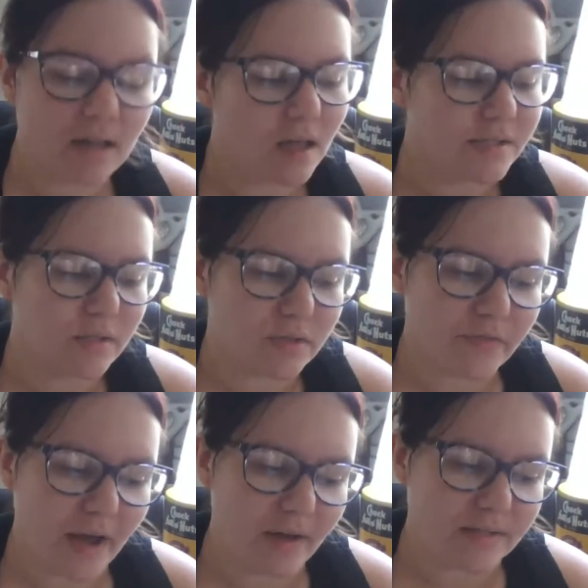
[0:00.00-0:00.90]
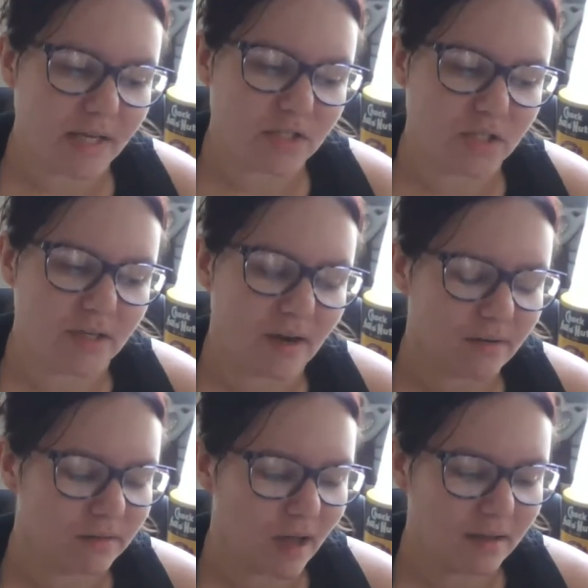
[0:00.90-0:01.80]
lost those files, actually.
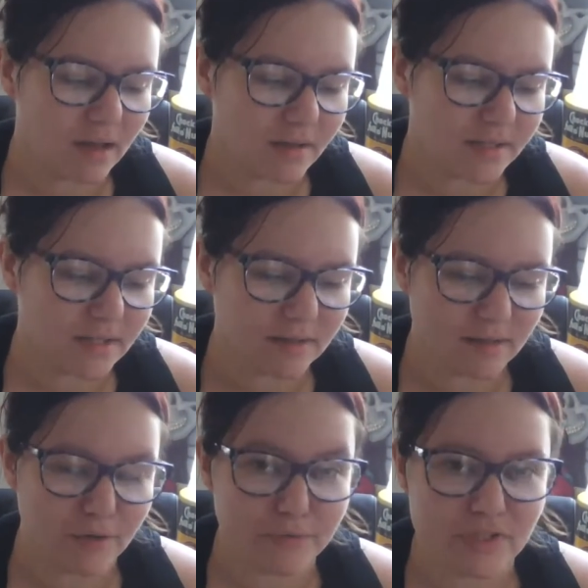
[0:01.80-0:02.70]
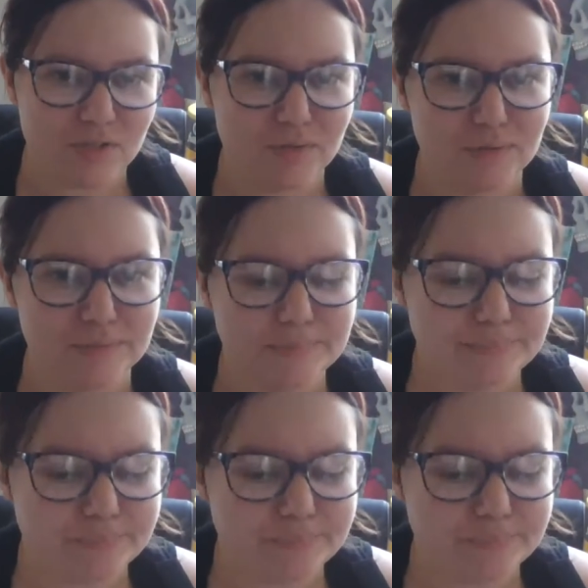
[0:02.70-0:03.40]
I lost the original